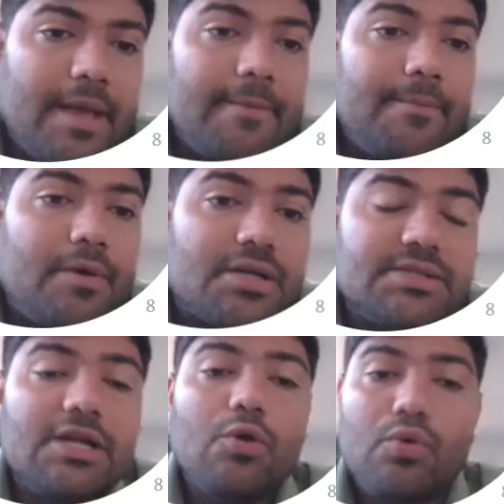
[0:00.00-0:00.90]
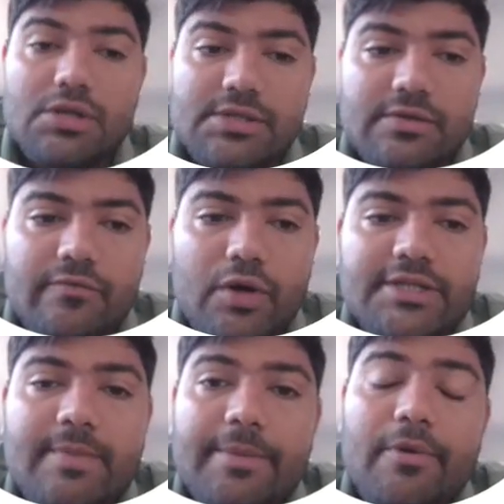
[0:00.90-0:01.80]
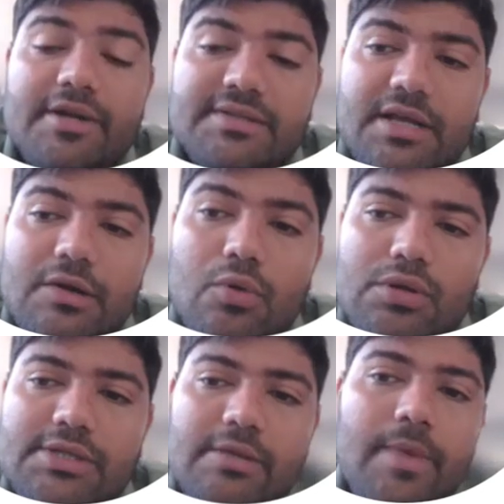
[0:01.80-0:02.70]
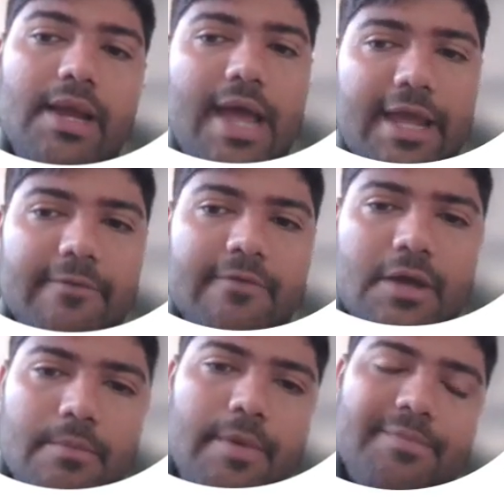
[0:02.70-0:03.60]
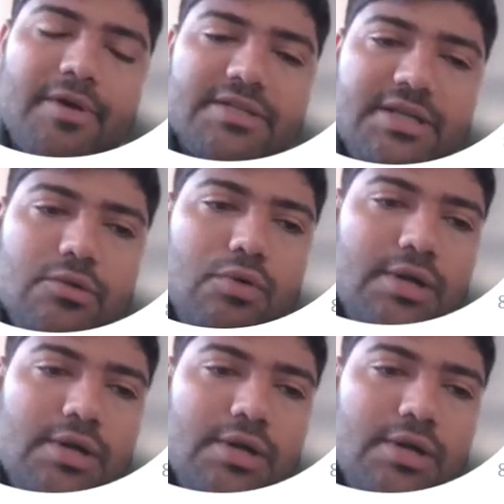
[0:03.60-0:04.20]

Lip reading: my personal goals. What is my personal goals in my life? My personal